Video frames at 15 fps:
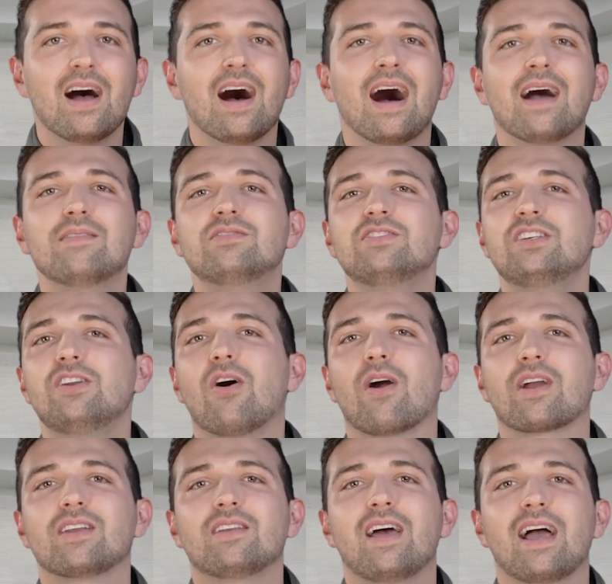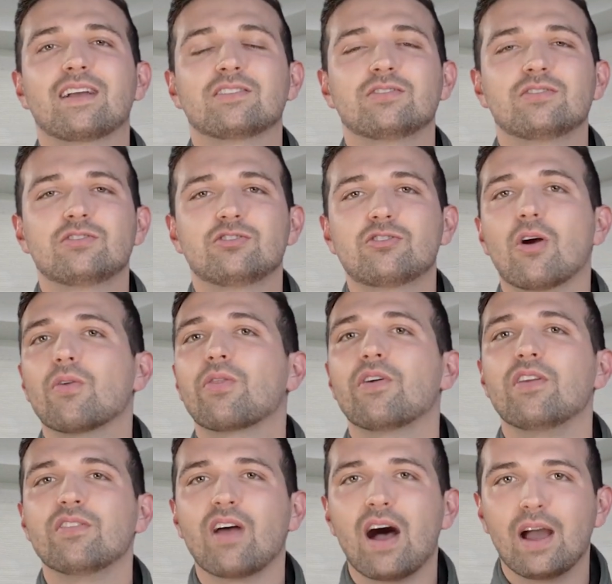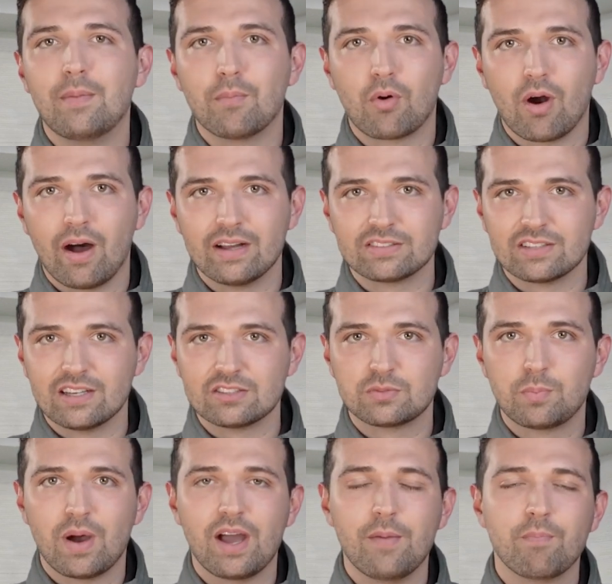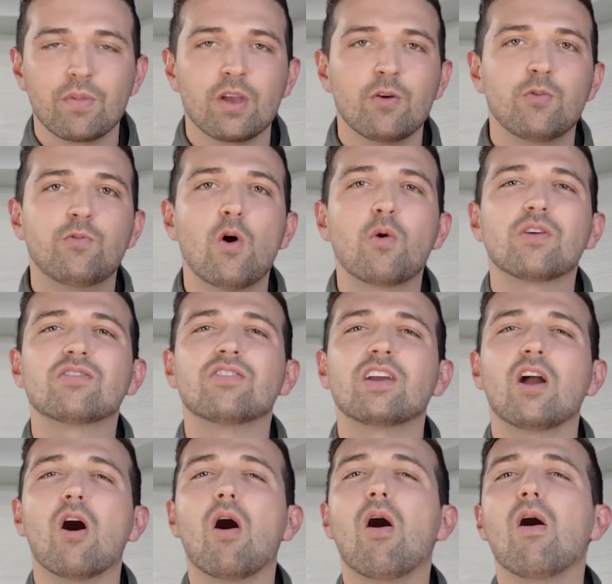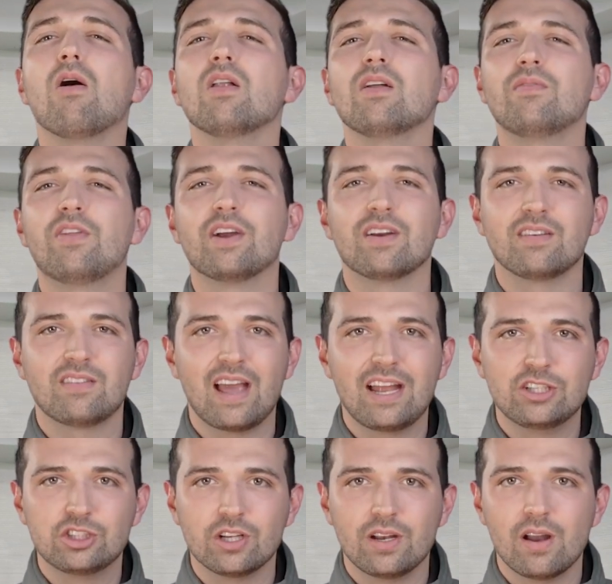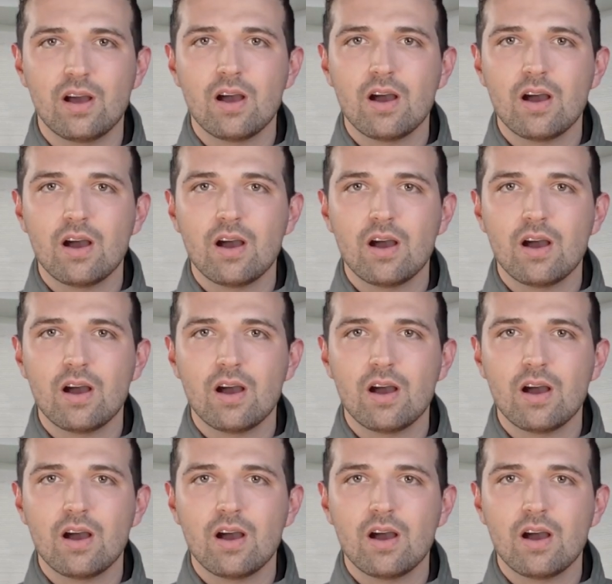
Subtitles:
I've seen architects start the design process by focusing all of their attention